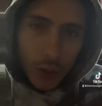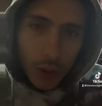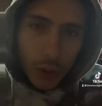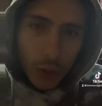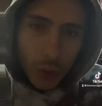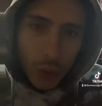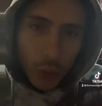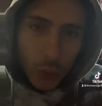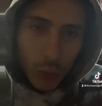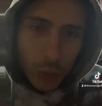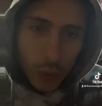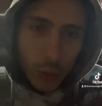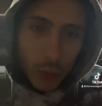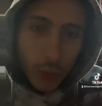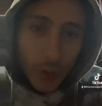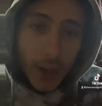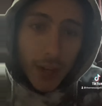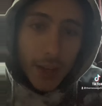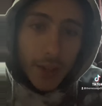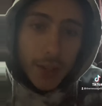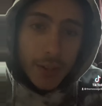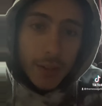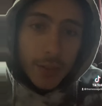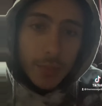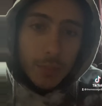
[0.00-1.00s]
who
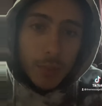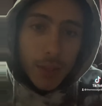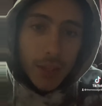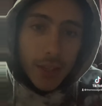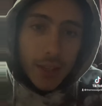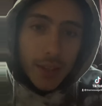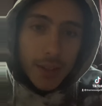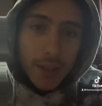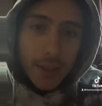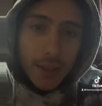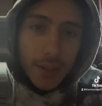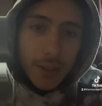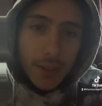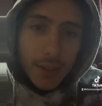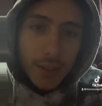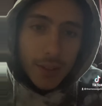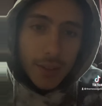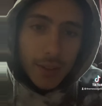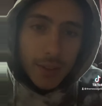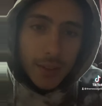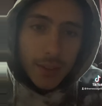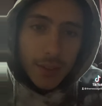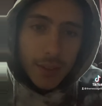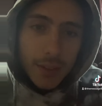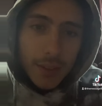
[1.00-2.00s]
created me
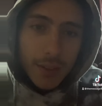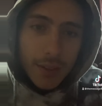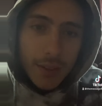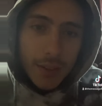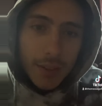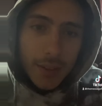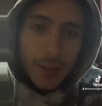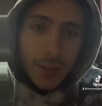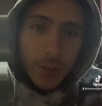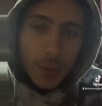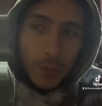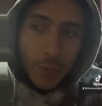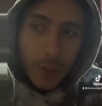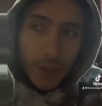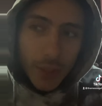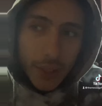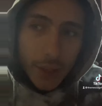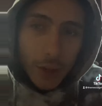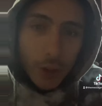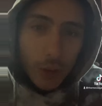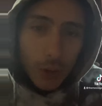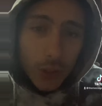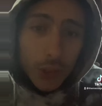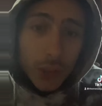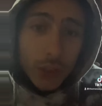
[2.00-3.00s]
really
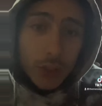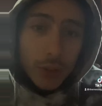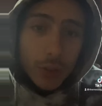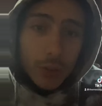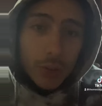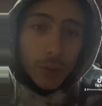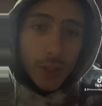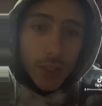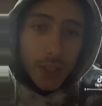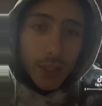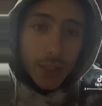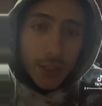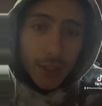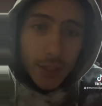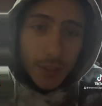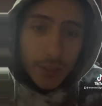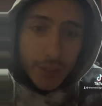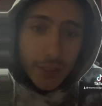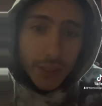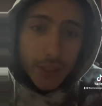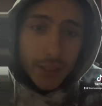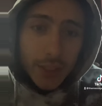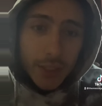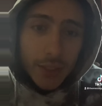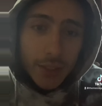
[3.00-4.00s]
also created
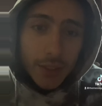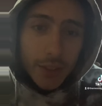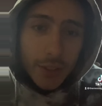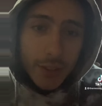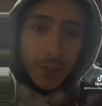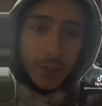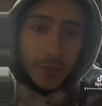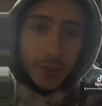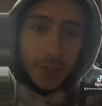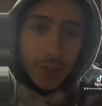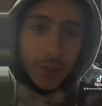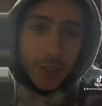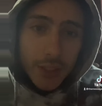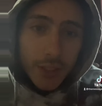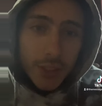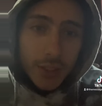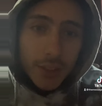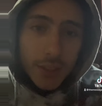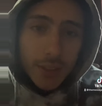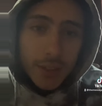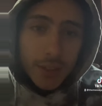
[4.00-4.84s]
everything in the universe.